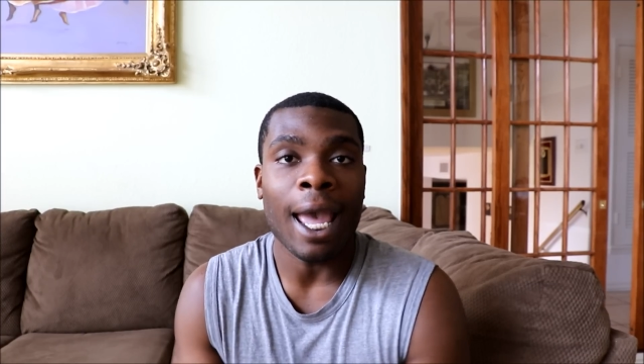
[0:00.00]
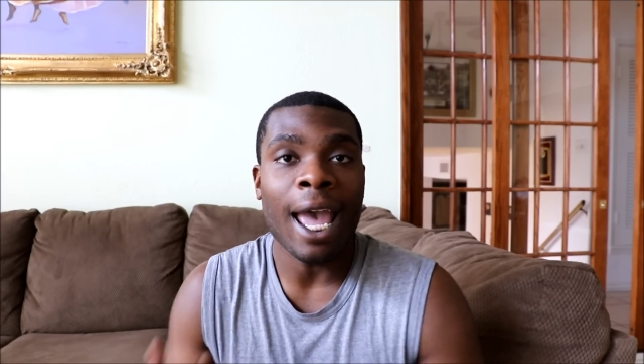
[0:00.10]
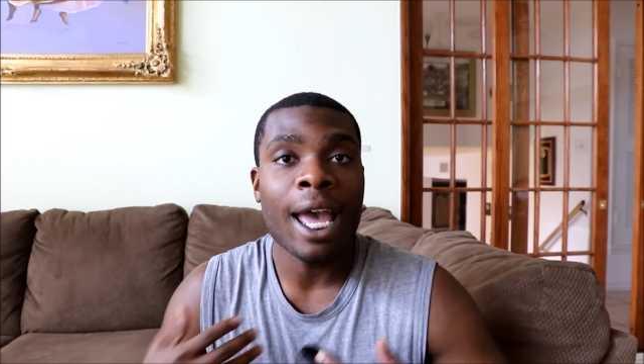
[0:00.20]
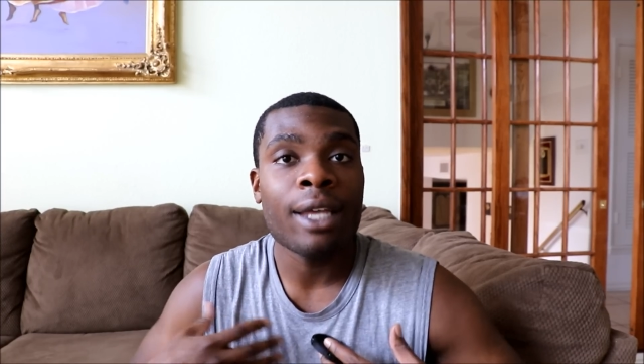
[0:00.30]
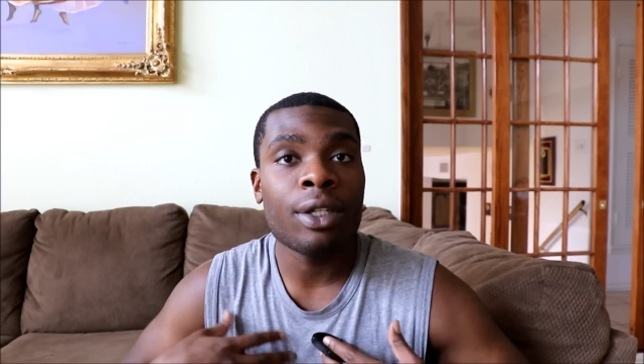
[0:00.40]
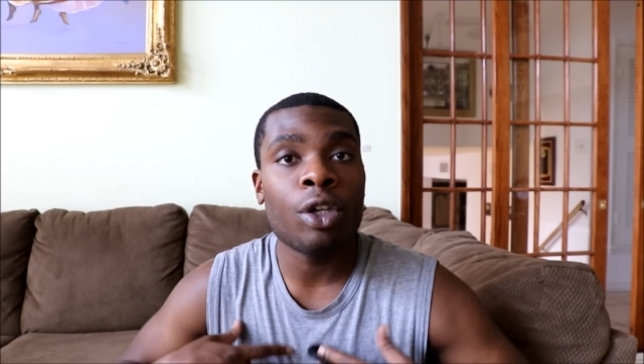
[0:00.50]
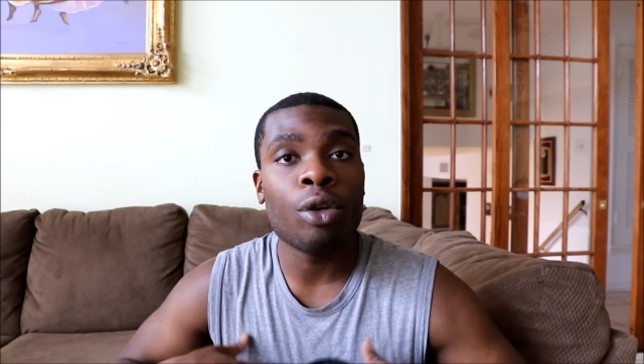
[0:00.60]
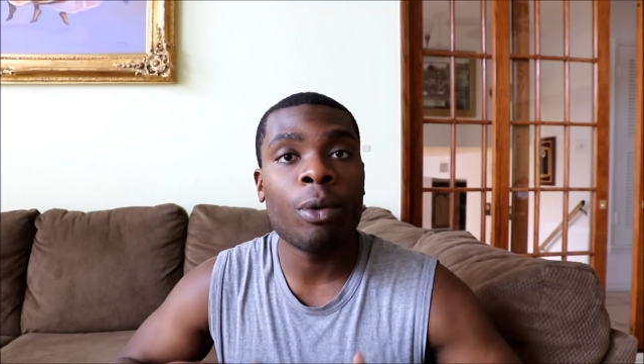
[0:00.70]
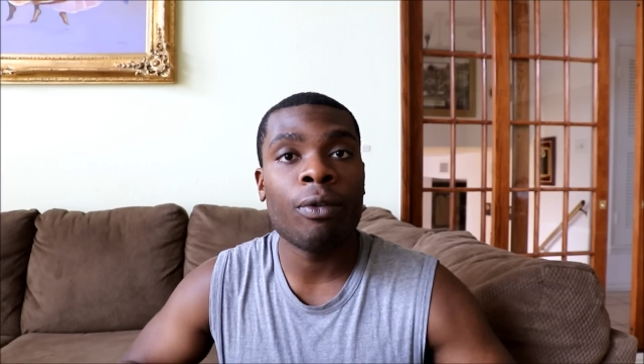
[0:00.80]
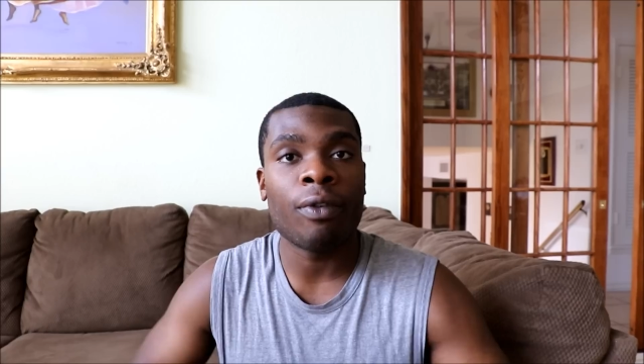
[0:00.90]
As
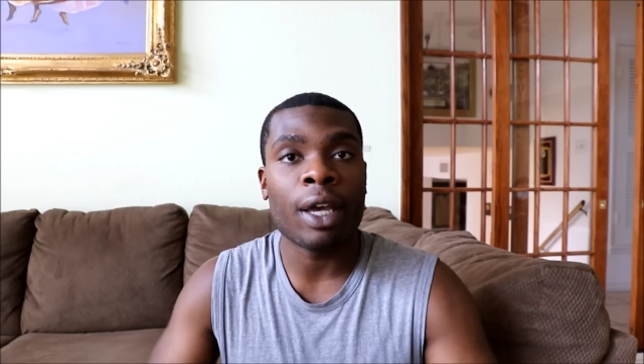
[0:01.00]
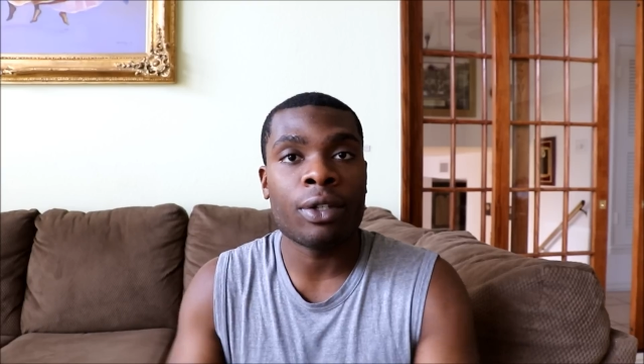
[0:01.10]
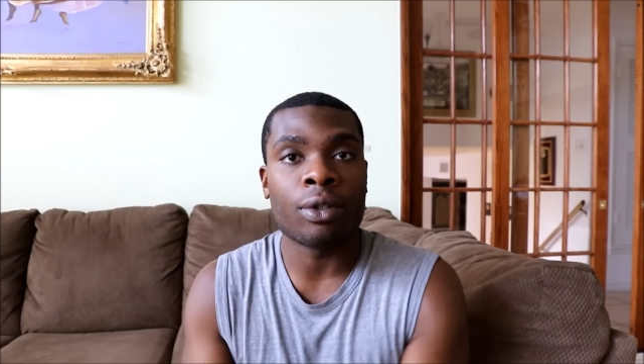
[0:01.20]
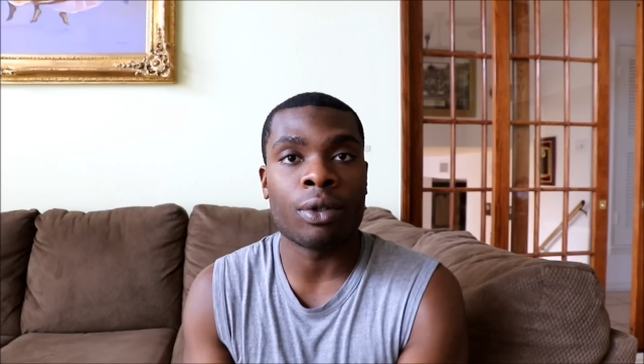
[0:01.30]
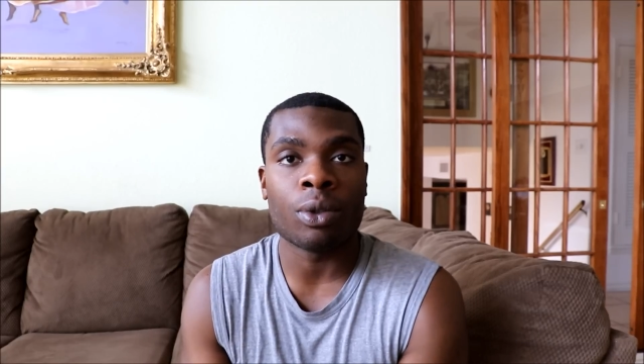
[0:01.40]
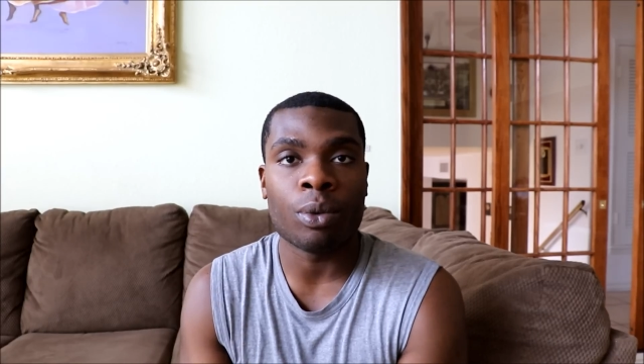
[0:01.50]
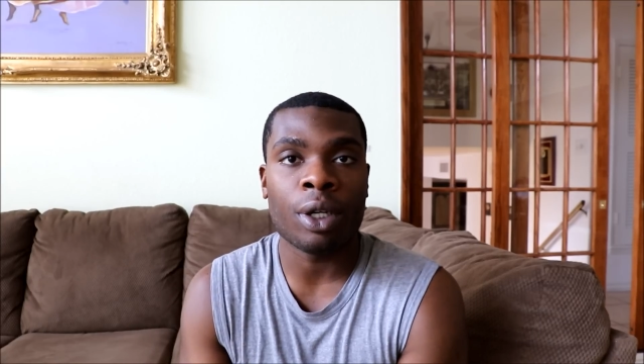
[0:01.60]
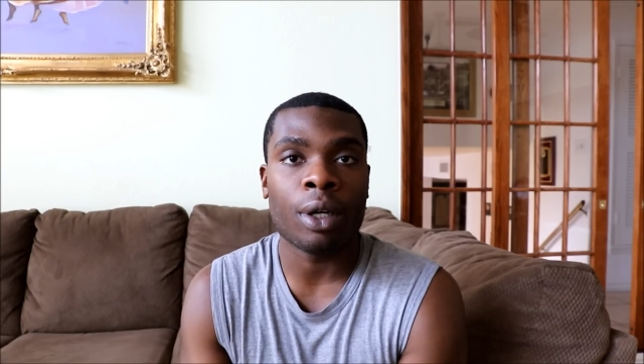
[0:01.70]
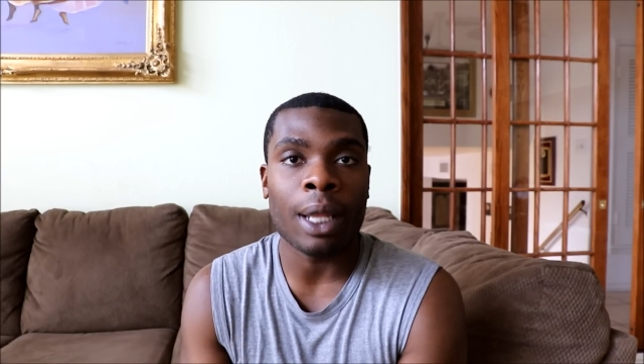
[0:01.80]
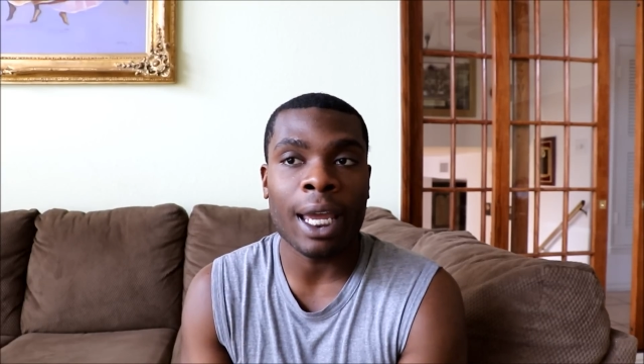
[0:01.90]
human vessels,
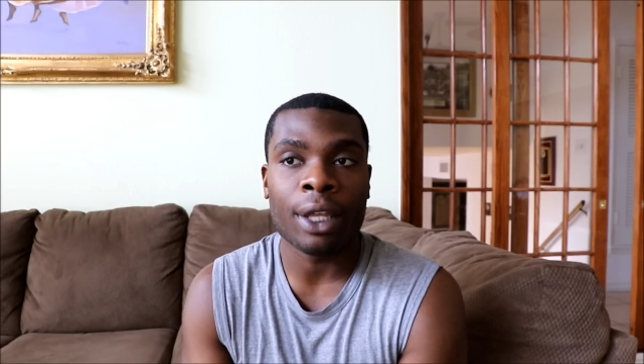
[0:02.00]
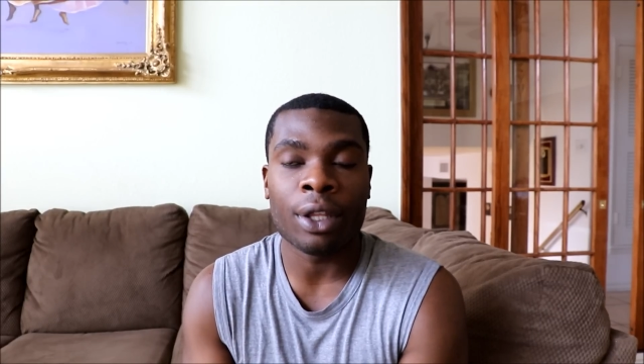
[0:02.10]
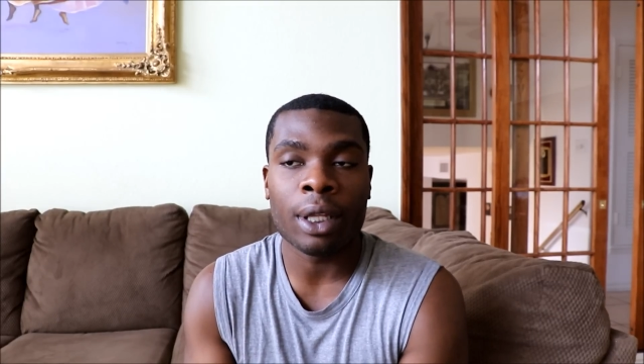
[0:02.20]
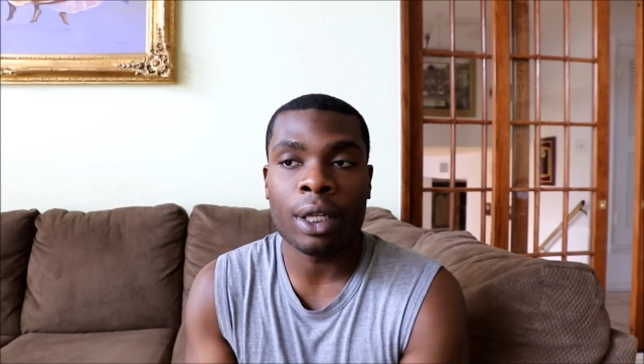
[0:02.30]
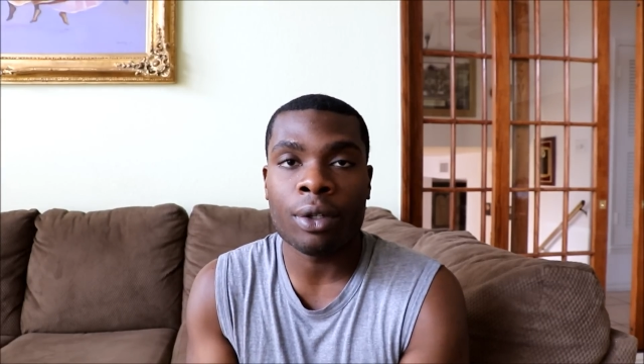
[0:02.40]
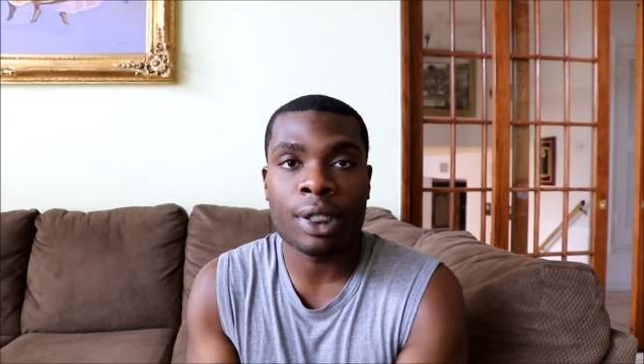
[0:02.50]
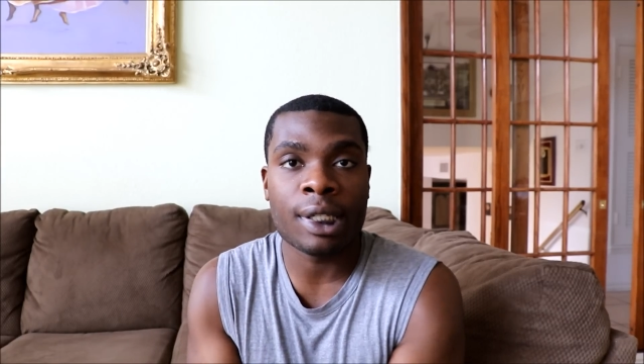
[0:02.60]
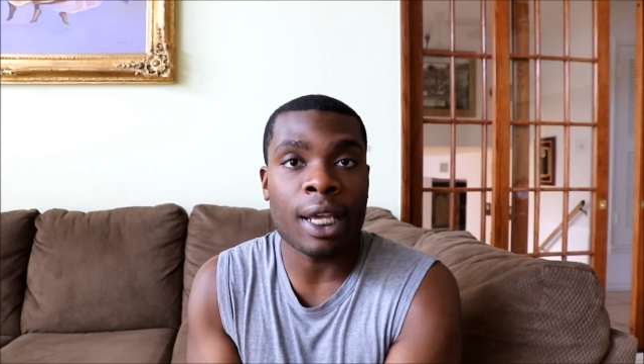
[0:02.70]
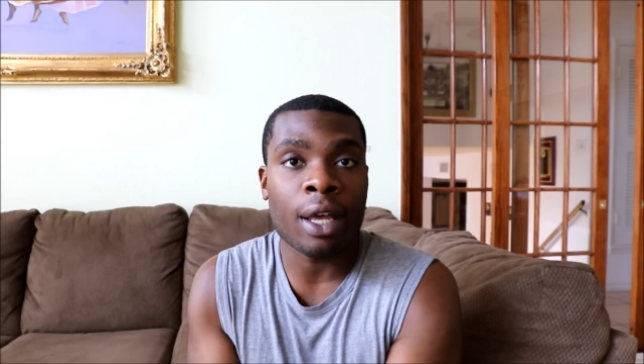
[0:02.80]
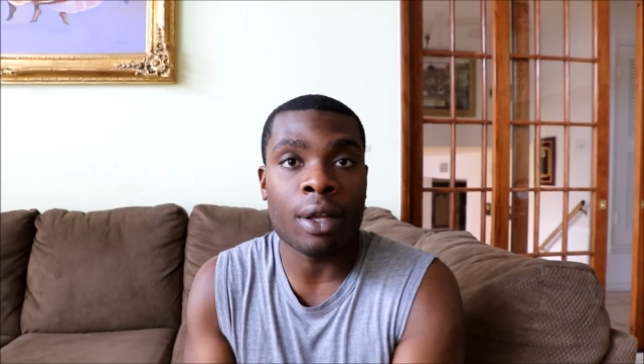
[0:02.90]
we are like the little
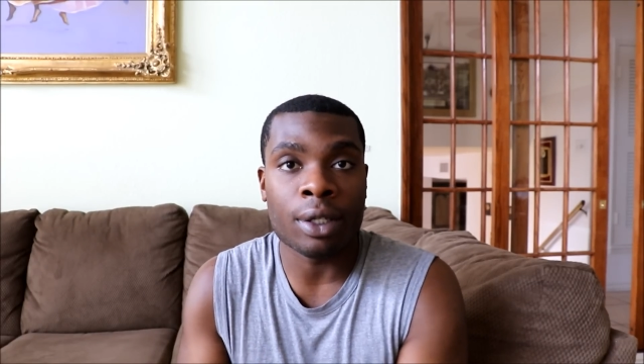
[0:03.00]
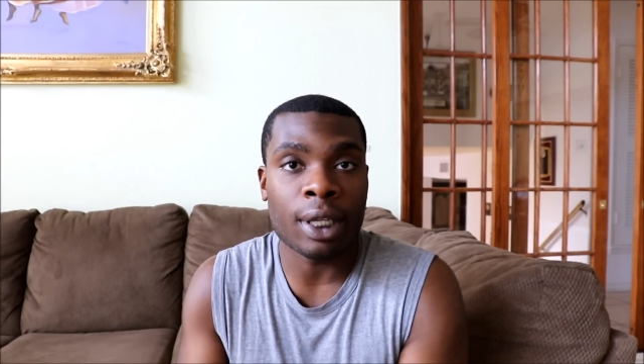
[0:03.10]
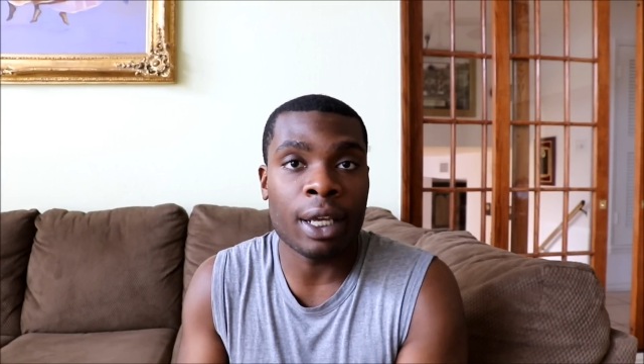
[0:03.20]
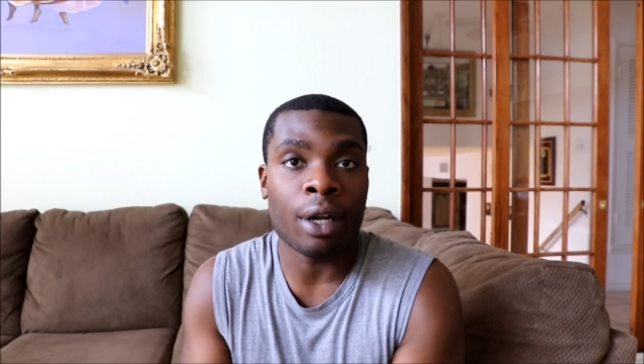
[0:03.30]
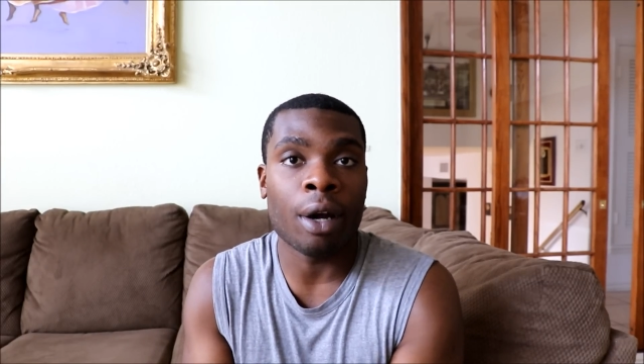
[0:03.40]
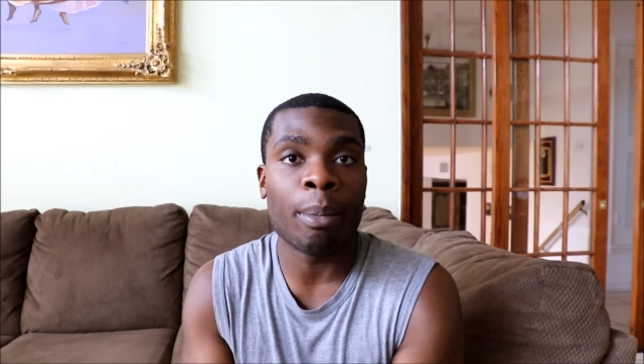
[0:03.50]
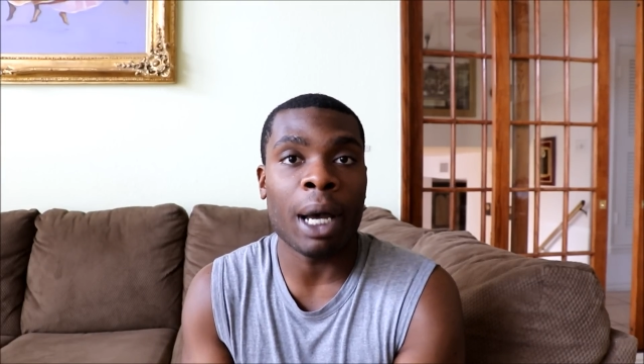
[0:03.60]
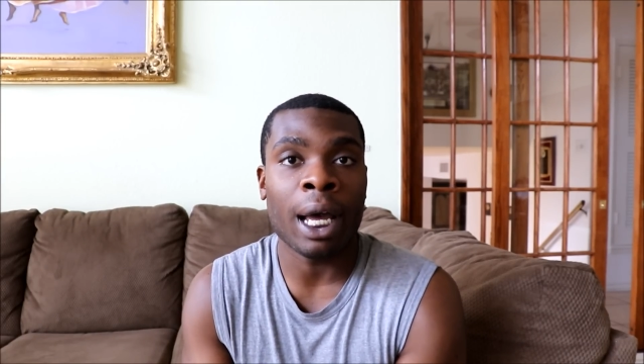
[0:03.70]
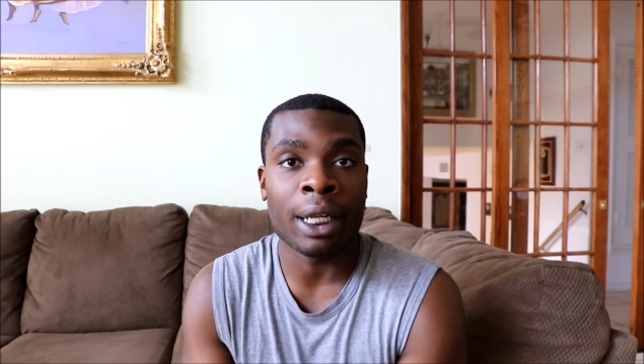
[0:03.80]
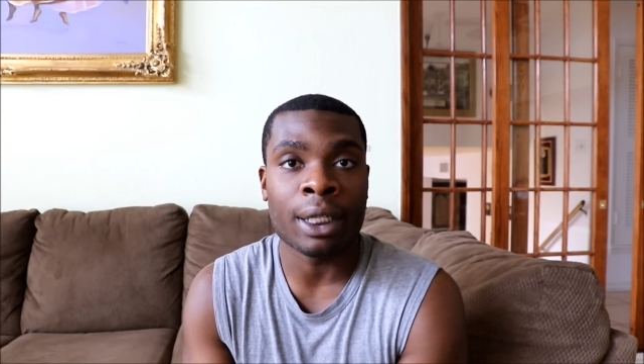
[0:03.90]
cells in our
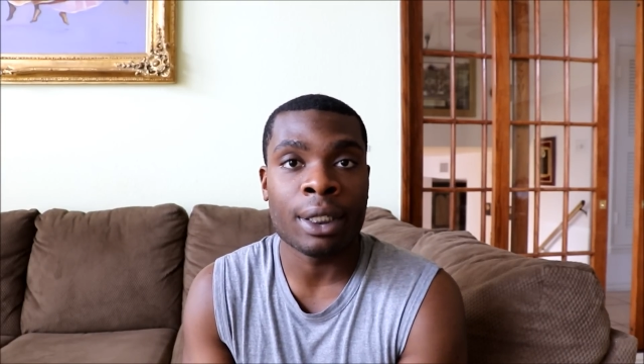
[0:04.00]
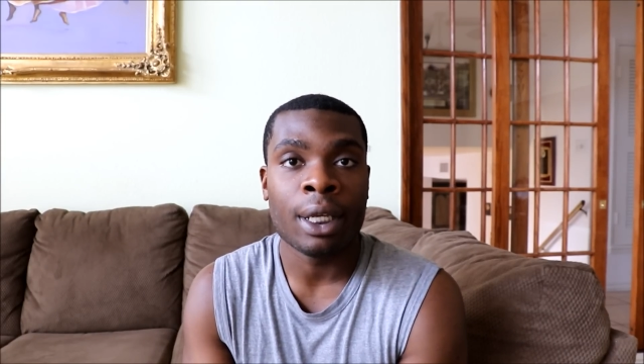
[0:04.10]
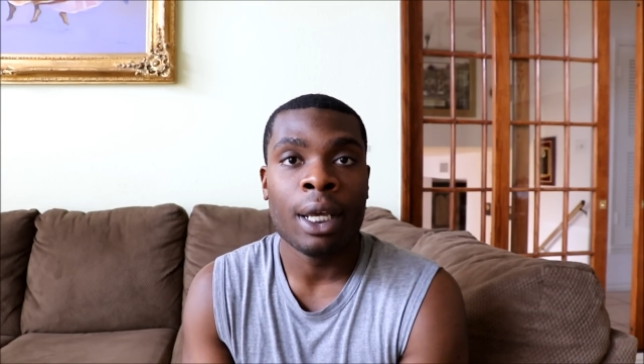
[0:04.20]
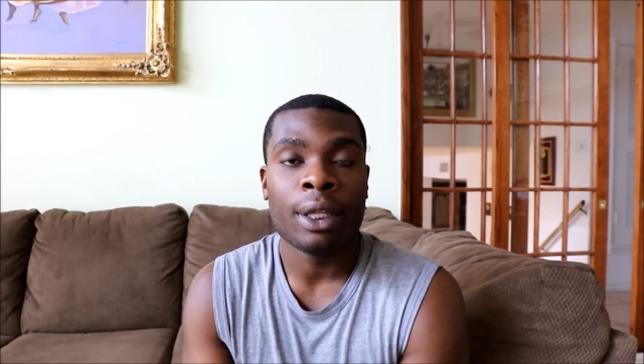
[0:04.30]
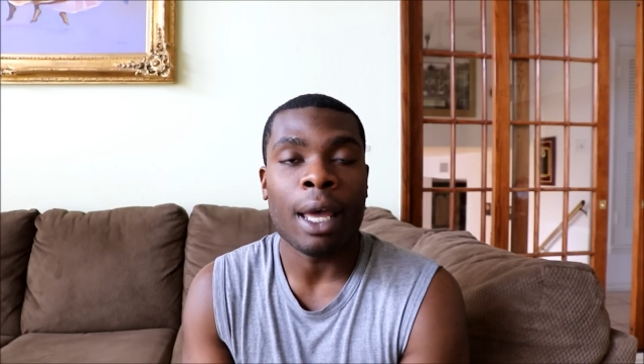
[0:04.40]
bodies